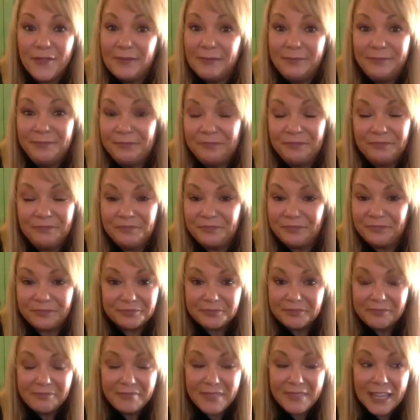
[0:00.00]
If
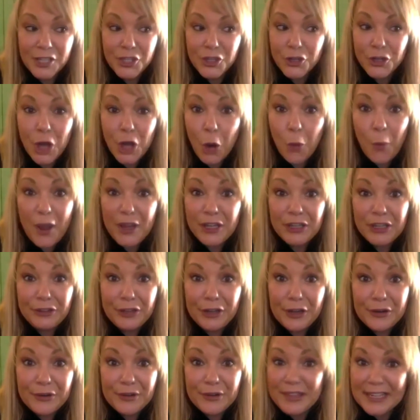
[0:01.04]
you know
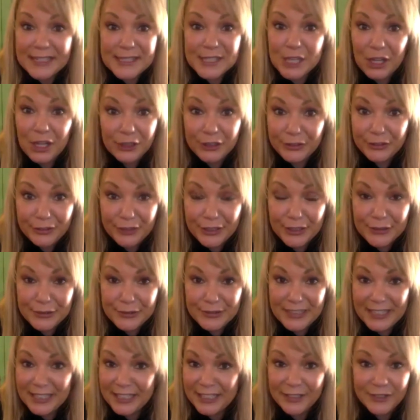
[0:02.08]
what you know and that's all
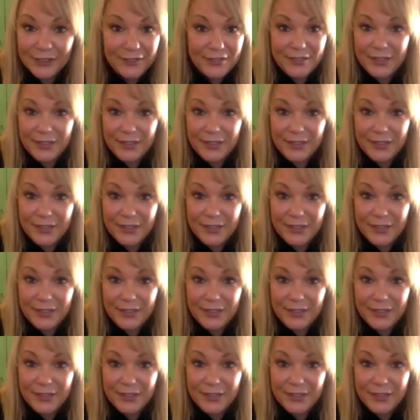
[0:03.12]
you know,